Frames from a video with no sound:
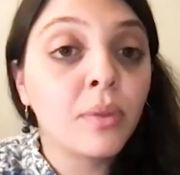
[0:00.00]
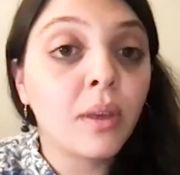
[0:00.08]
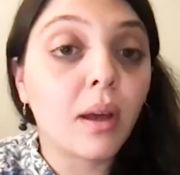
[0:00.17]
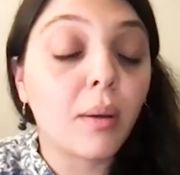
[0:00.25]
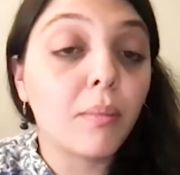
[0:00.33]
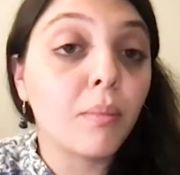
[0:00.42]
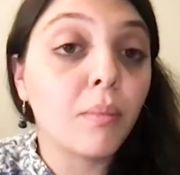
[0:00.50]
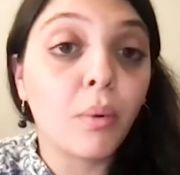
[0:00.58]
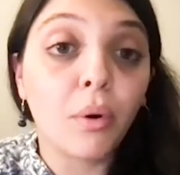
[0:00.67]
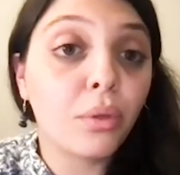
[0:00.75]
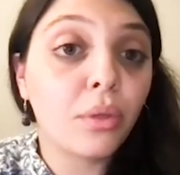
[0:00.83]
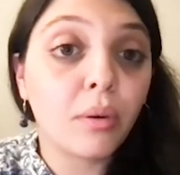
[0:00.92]

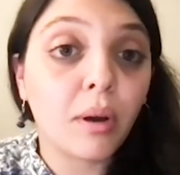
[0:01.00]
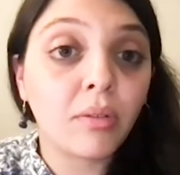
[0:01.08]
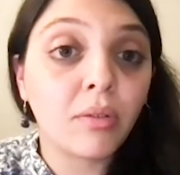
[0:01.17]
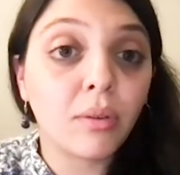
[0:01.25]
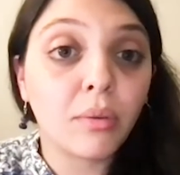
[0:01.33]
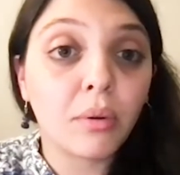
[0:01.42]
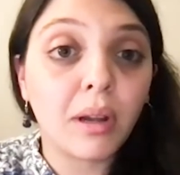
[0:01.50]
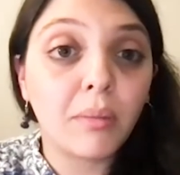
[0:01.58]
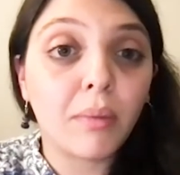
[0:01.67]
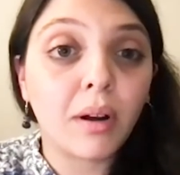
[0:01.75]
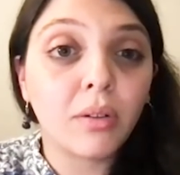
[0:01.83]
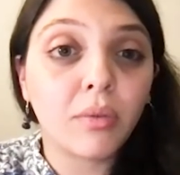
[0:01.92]
both the question of the Great
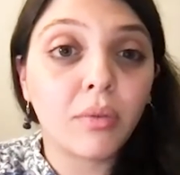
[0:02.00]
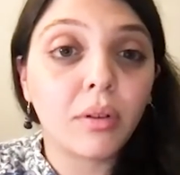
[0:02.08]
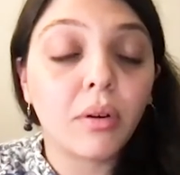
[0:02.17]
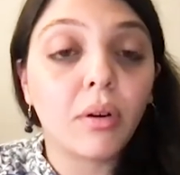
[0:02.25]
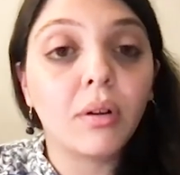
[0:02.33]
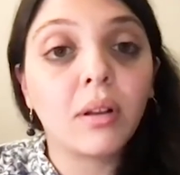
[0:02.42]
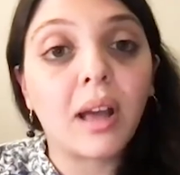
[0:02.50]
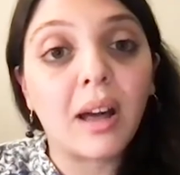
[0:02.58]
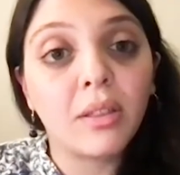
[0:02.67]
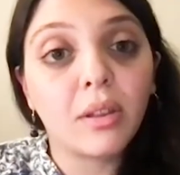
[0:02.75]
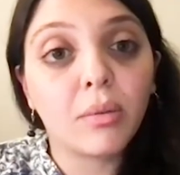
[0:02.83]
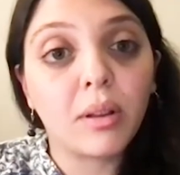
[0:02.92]
March of Return
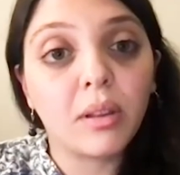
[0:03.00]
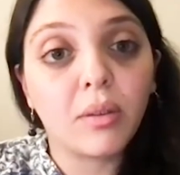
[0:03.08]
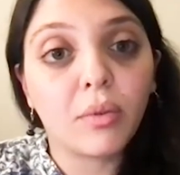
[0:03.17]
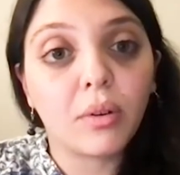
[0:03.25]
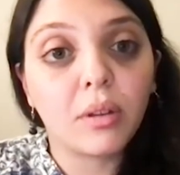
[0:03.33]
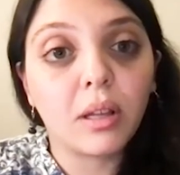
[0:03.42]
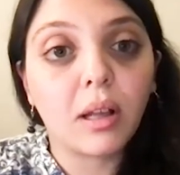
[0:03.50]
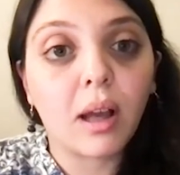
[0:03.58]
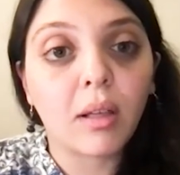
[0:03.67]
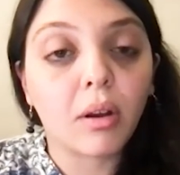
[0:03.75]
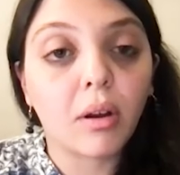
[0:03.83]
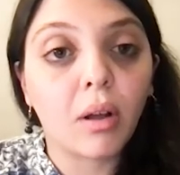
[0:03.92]
and the 2014
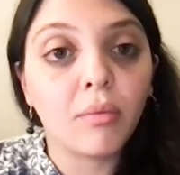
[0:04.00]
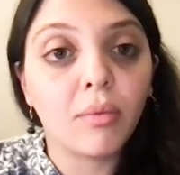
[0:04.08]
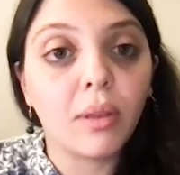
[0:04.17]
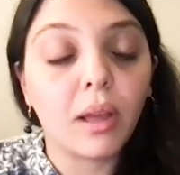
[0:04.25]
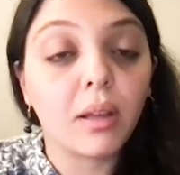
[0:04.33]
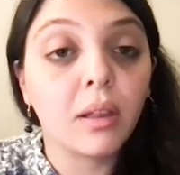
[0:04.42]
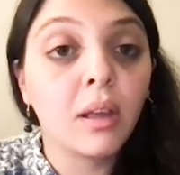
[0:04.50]
Gaza conflict,